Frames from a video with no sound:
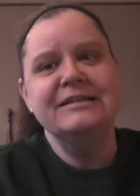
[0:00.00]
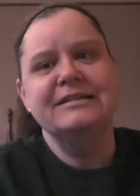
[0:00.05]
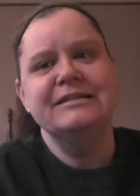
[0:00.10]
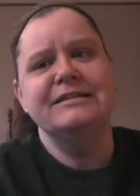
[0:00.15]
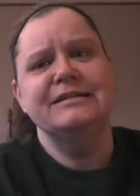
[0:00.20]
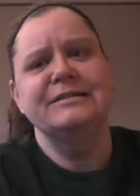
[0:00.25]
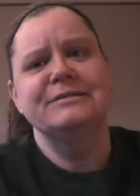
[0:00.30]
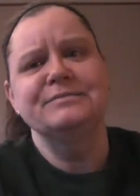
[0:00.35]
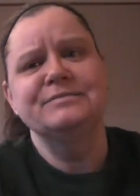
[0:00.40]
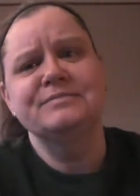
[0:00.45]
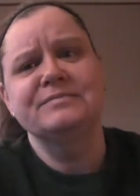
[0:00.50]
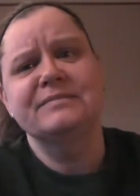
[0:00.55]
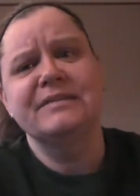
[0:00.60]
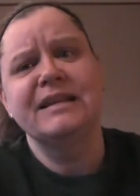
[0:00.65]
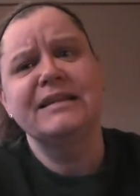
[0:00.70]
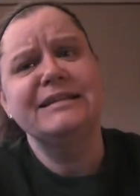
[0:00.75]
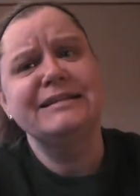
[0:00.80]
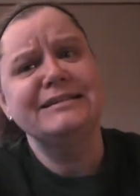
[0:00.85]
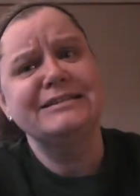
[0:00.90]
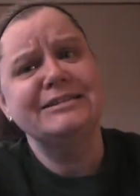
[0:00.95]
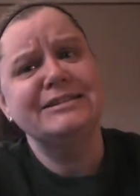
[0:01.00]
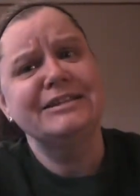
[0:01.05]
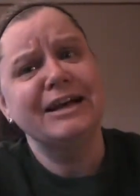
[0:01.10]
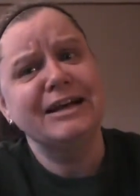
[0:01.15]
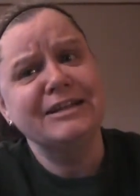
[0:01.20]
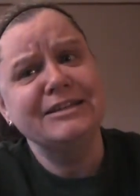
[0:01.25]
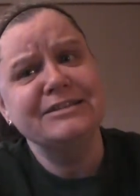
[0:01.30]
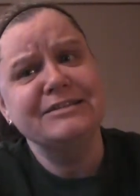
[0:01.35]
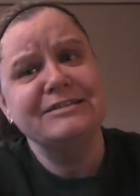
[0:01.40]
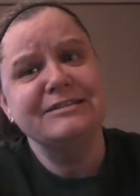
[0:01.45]
at least
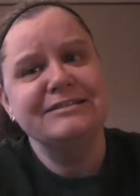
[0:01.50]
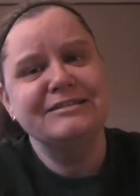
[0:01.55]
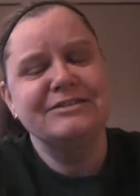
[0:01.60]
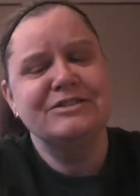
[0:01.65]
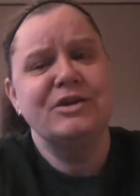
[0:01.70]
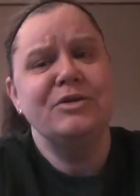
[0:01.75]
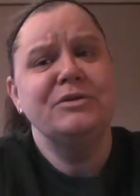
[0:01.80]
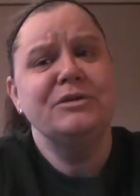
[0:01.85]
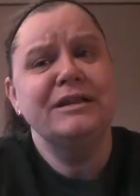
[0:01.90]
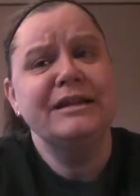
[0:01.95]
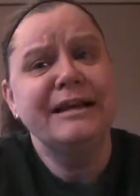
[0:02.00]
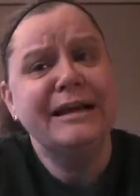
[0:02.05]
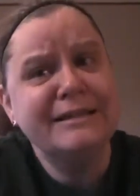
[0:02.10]
not totally.